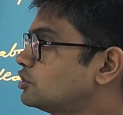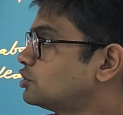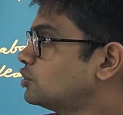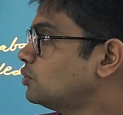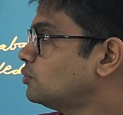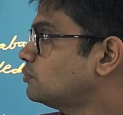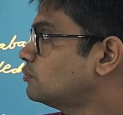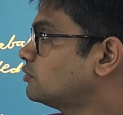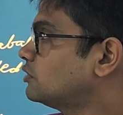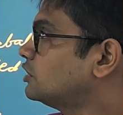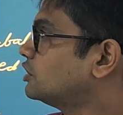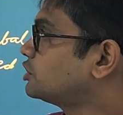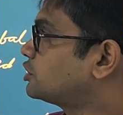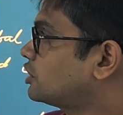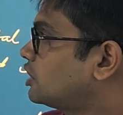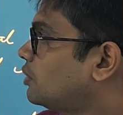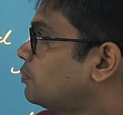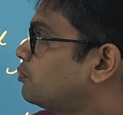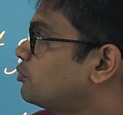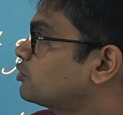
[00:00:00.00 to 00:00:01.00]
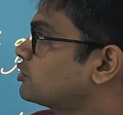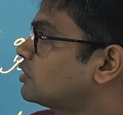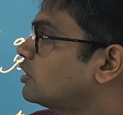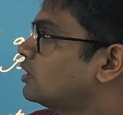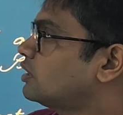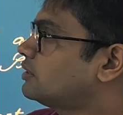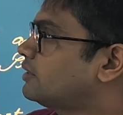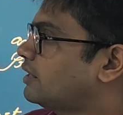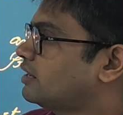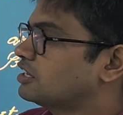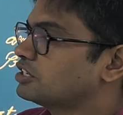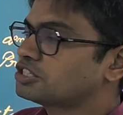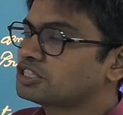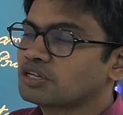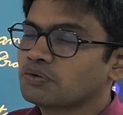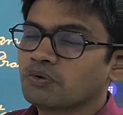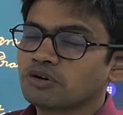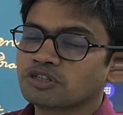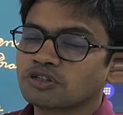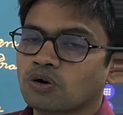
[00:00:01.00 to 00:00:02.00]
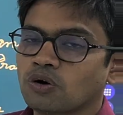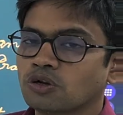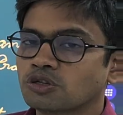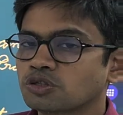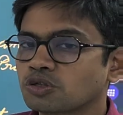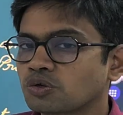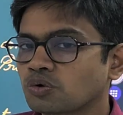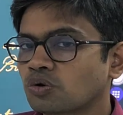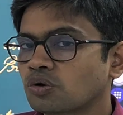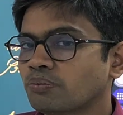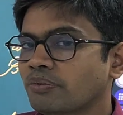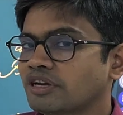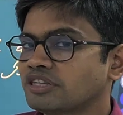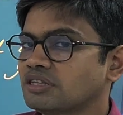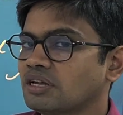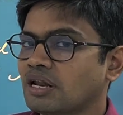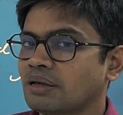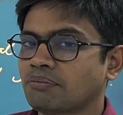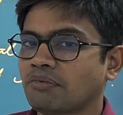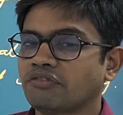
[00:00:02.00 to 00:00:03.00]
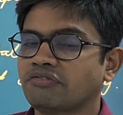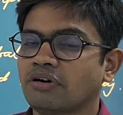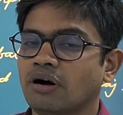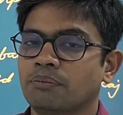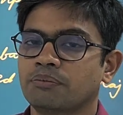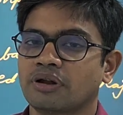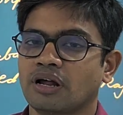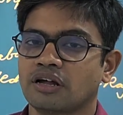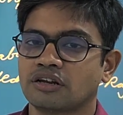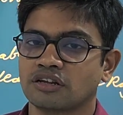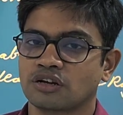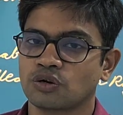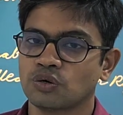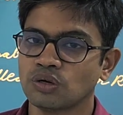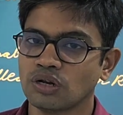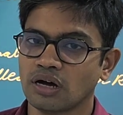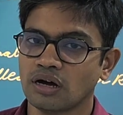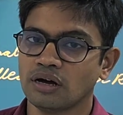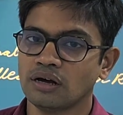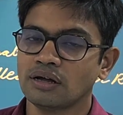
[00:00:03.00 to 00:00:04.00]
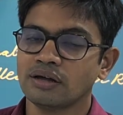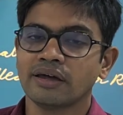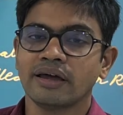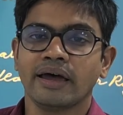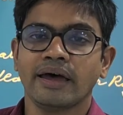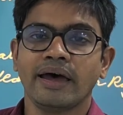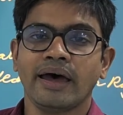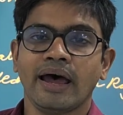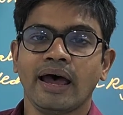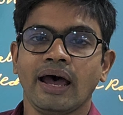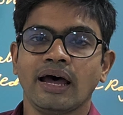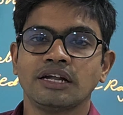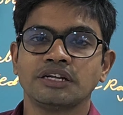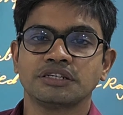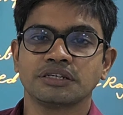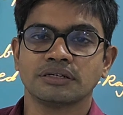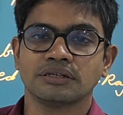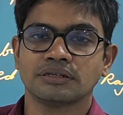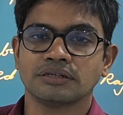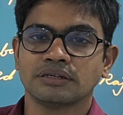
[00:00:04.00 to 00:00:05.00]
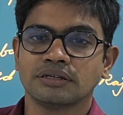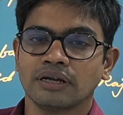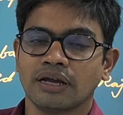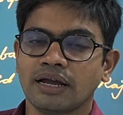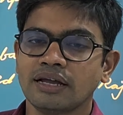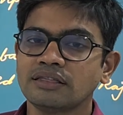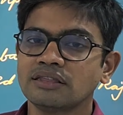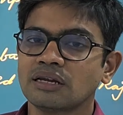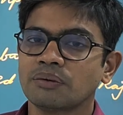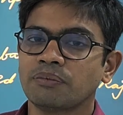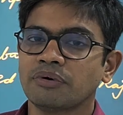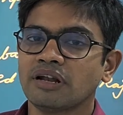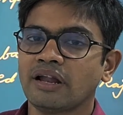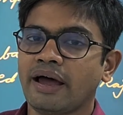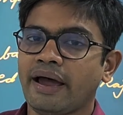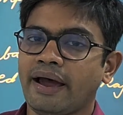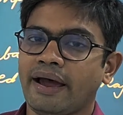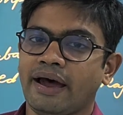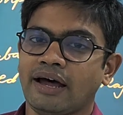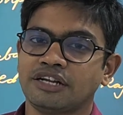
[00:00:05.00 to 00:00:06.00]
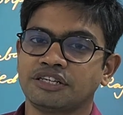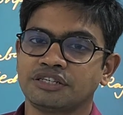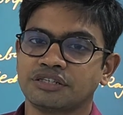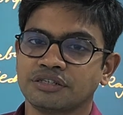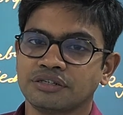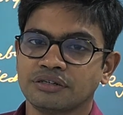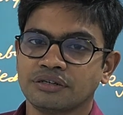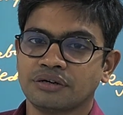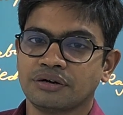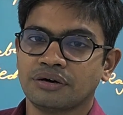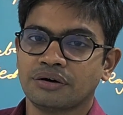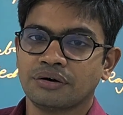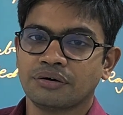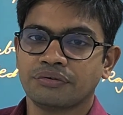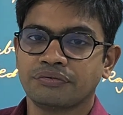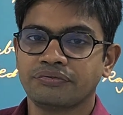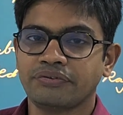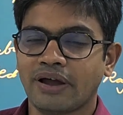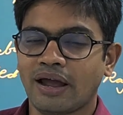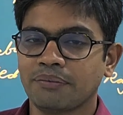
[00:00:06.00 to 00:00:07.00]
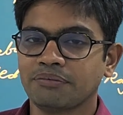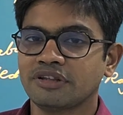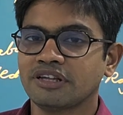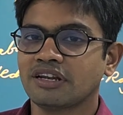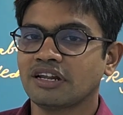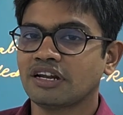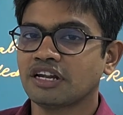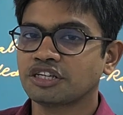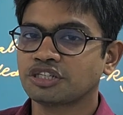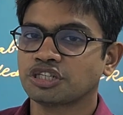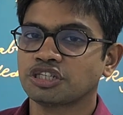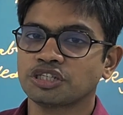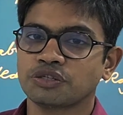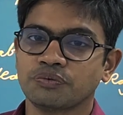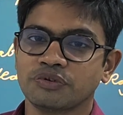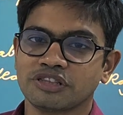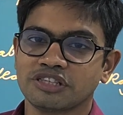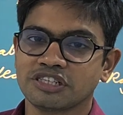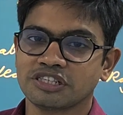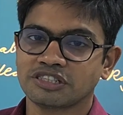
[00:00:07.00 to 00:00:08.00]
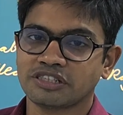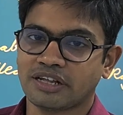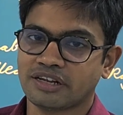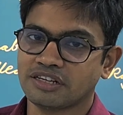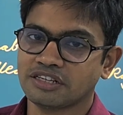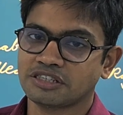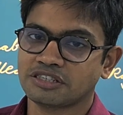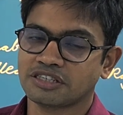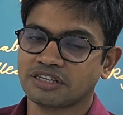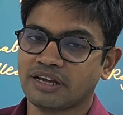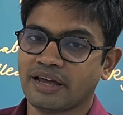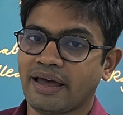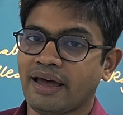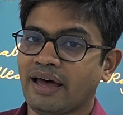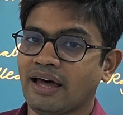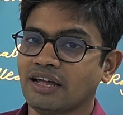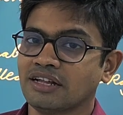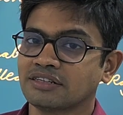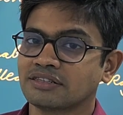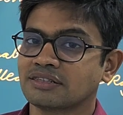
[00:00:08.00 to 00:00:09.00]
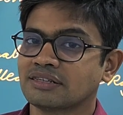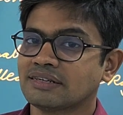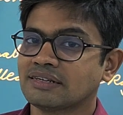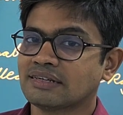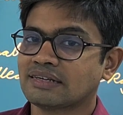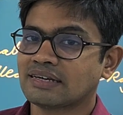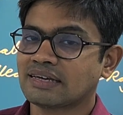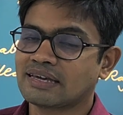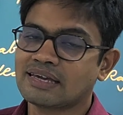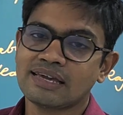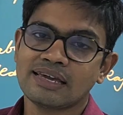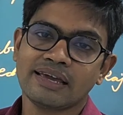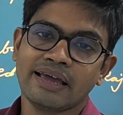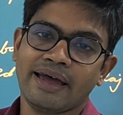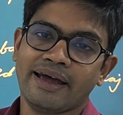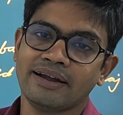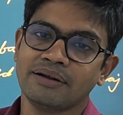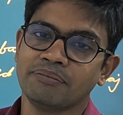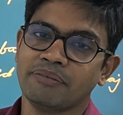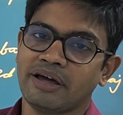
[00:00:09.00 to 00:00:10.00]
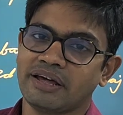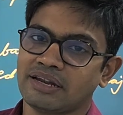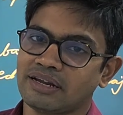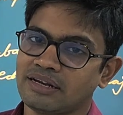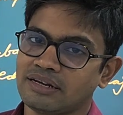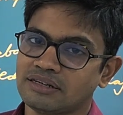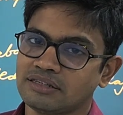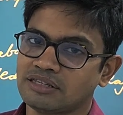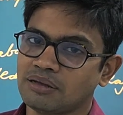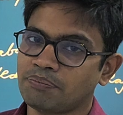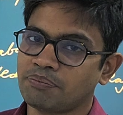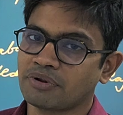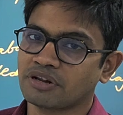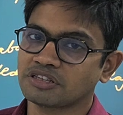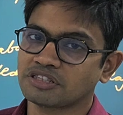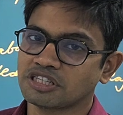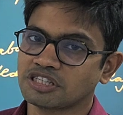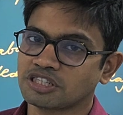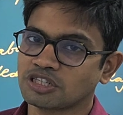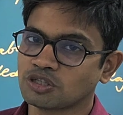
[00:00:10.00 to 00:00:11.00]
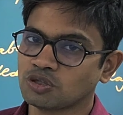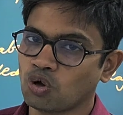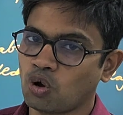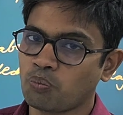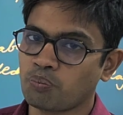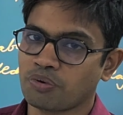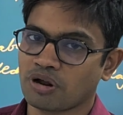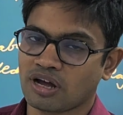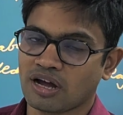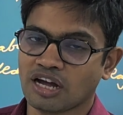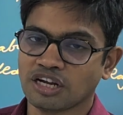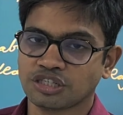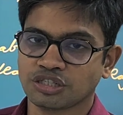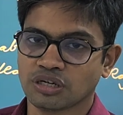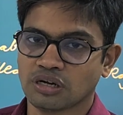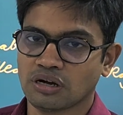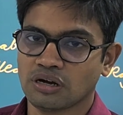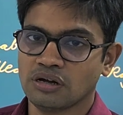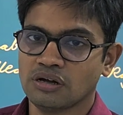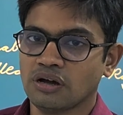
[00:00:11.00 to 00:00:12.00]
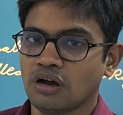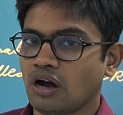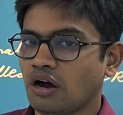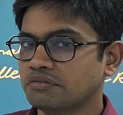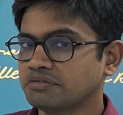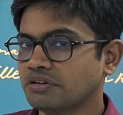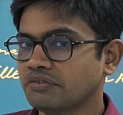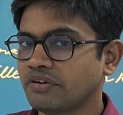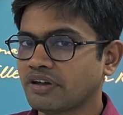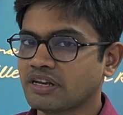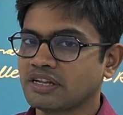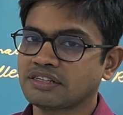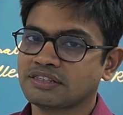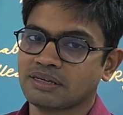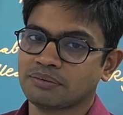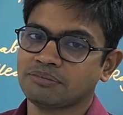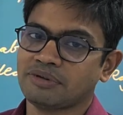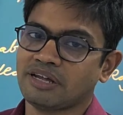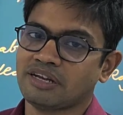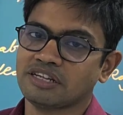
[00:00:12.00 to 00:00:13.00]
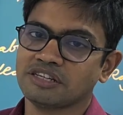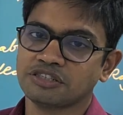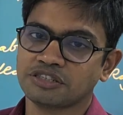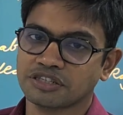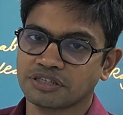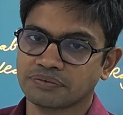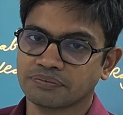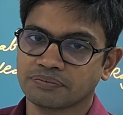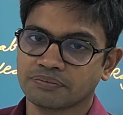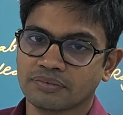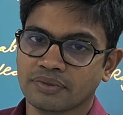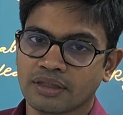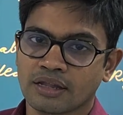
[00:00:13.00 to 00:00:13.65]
So Sharappuriya dynasty was also known by the name of Amrarya Kula, and Indrabal had family relations with this dynasty as he had married the Princess Lok Prakasha of the very same dynasty.